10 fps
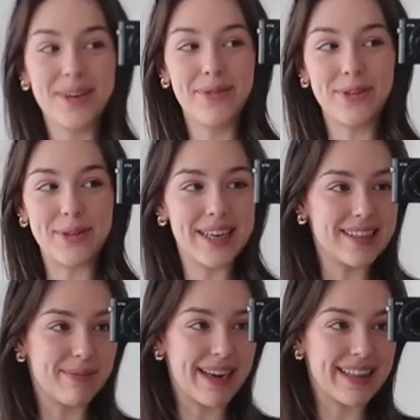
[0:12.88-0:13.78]
a few days
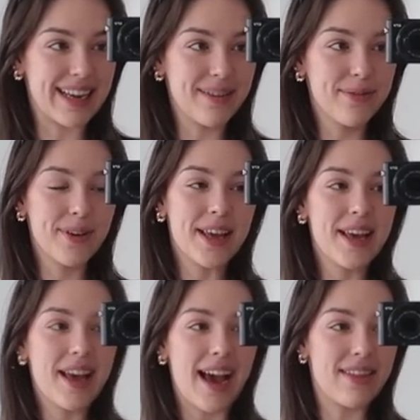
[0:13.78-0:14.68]
in my life.
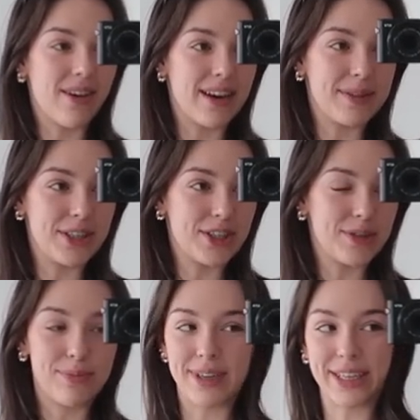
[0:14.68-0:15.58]
I thought I would
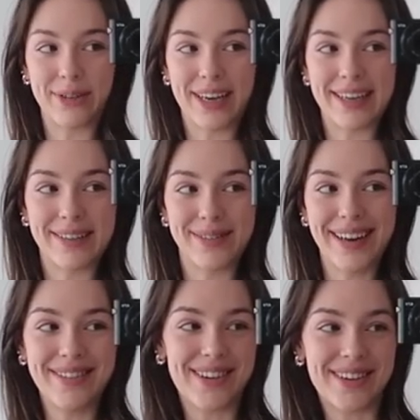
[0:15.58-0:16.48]
just bring you guys
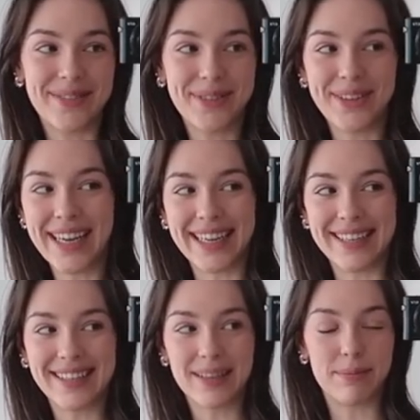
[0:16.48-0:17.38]
around on a few days,